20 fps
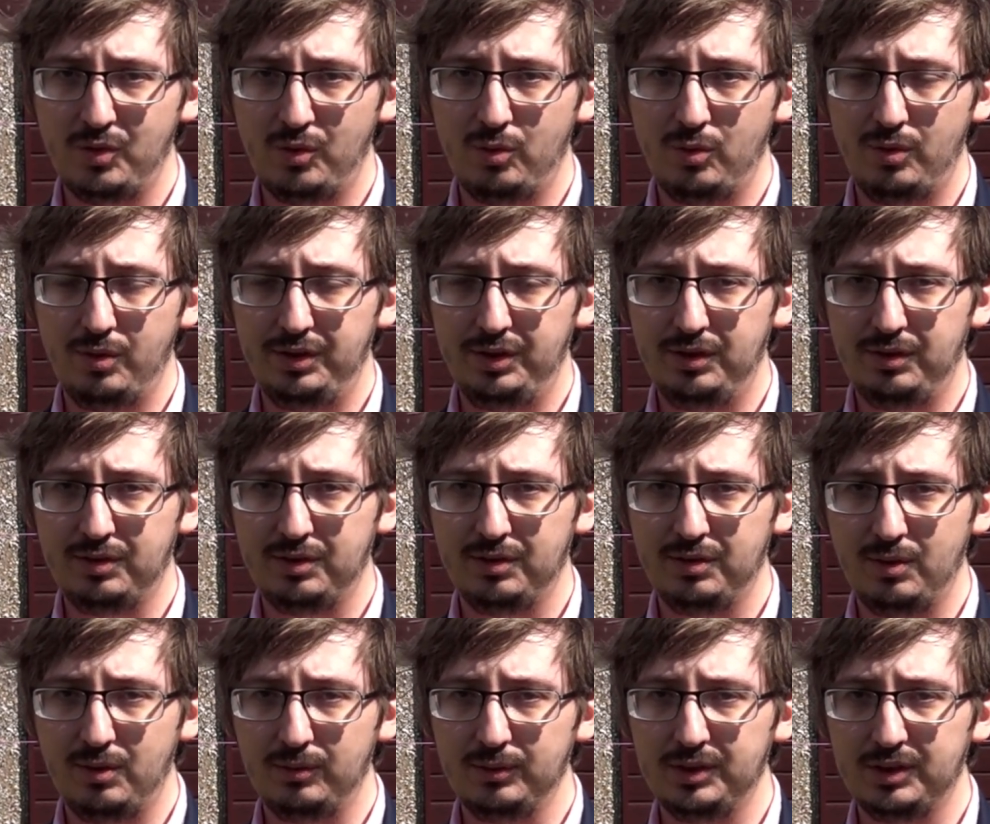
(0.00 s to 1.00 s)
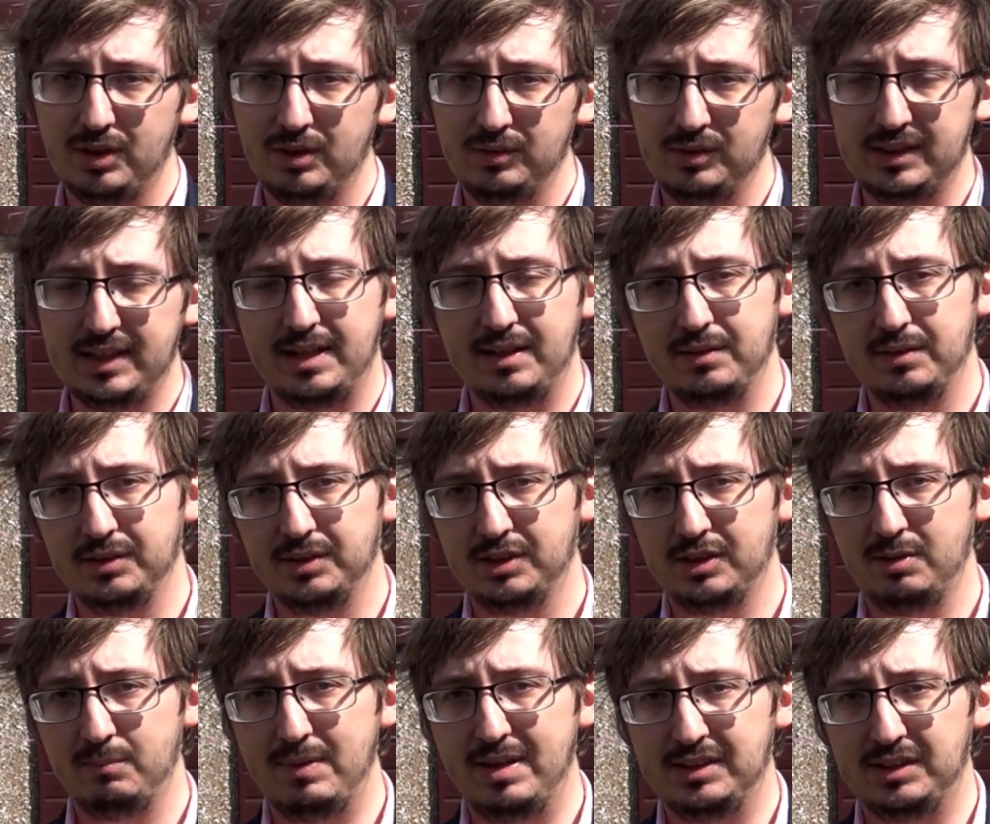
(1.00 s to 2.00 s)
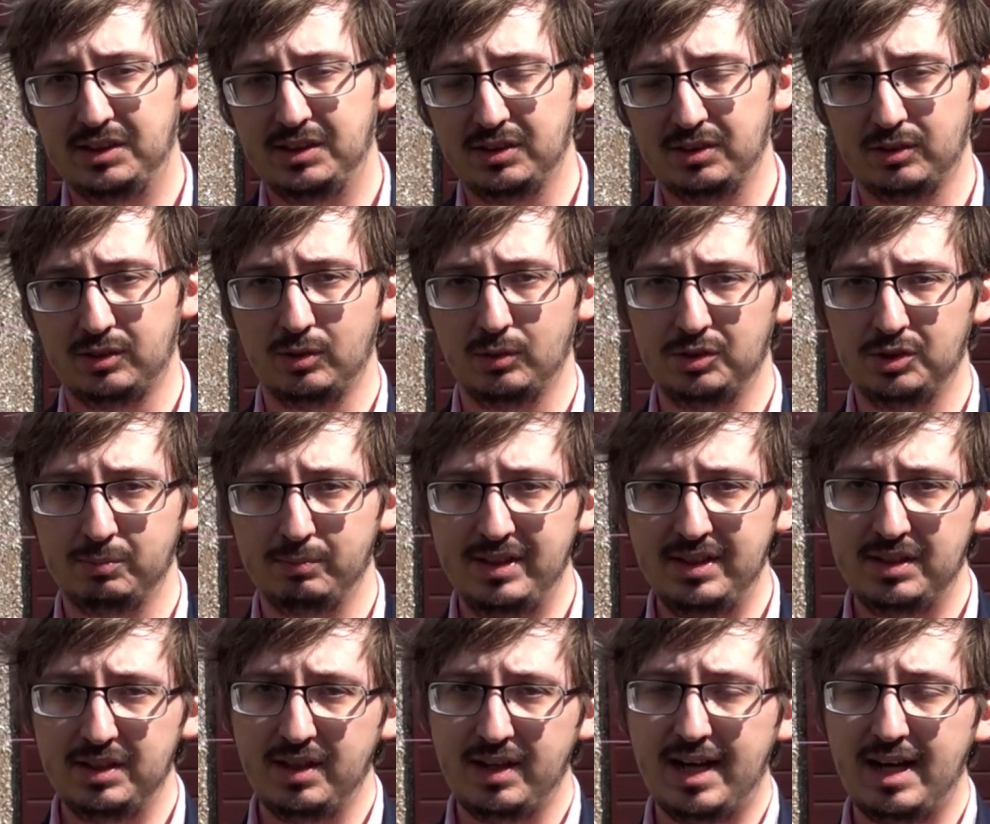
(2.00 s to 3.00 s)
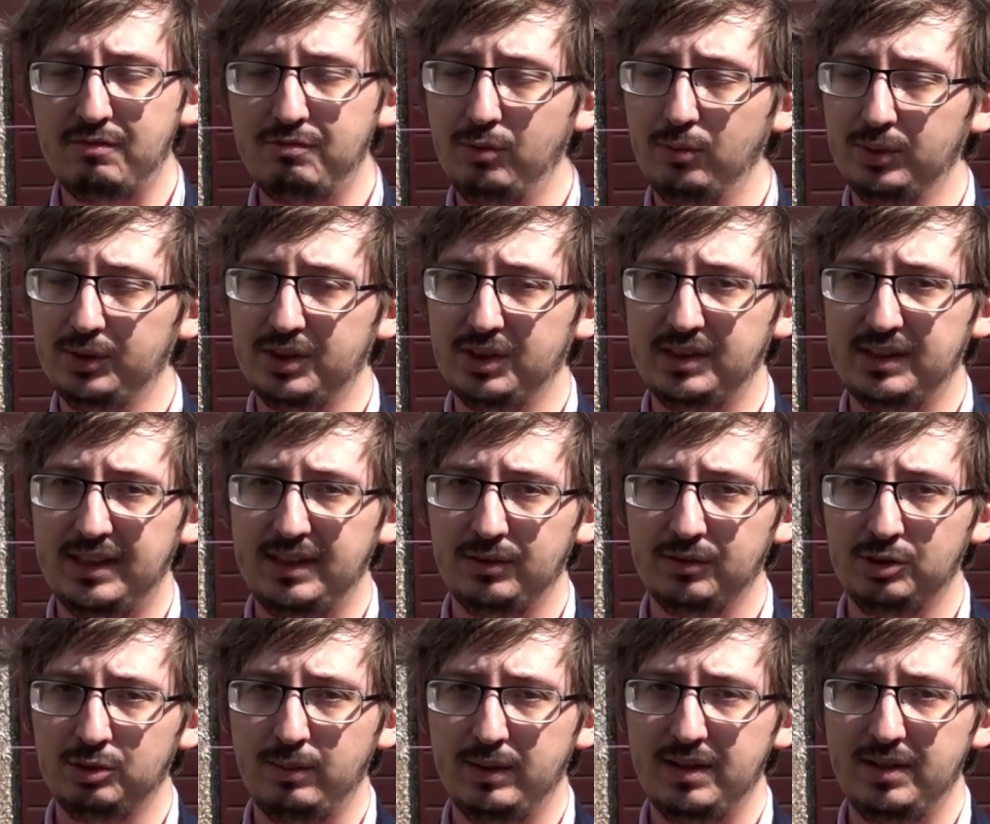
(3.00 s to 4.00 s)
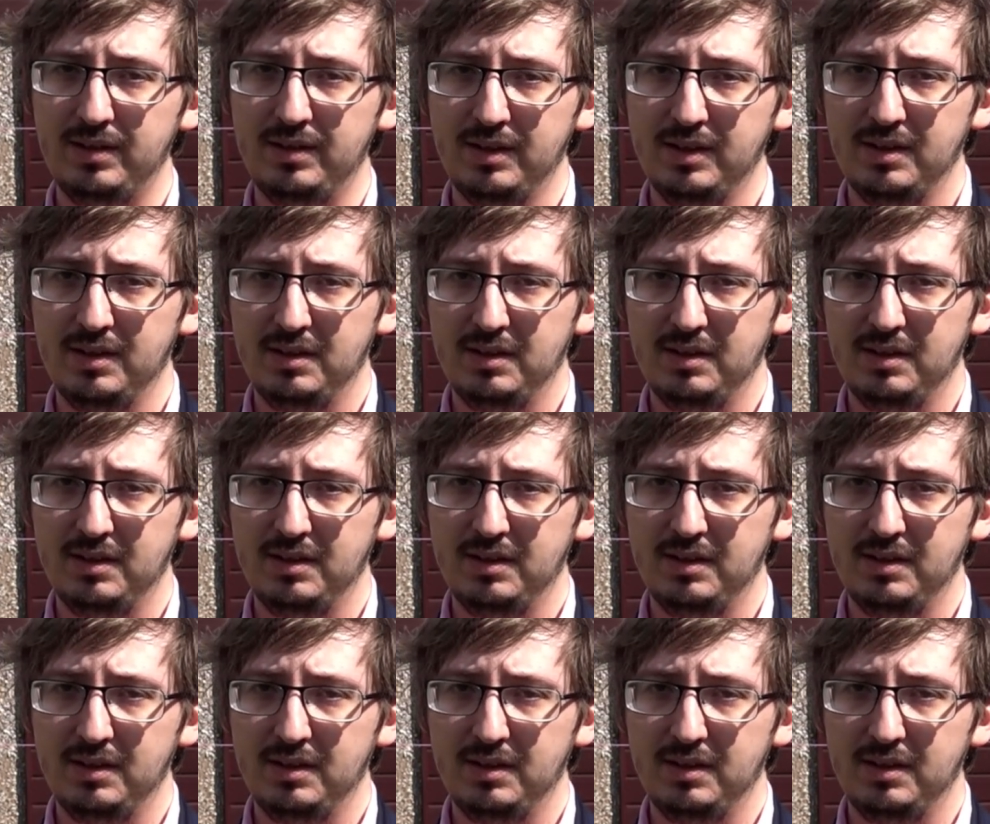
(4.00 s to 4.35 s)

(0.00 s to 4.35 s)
or you can also send us messages on social media at Force13 on Twitter